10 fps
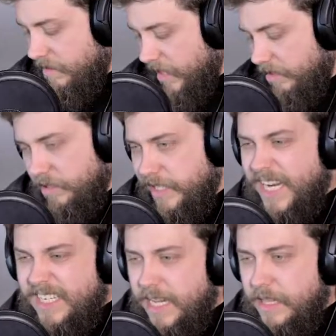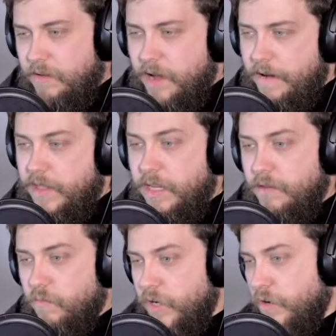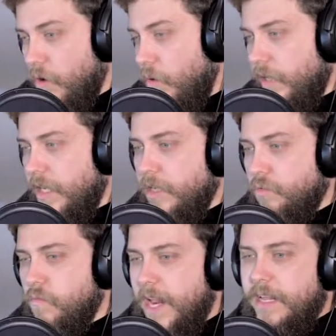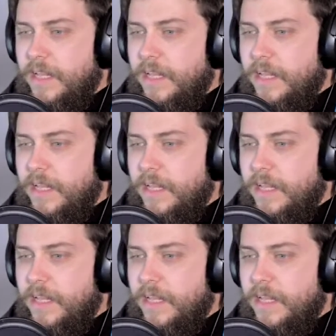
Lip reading: like little dice set that you have, and then when you're holding it, you right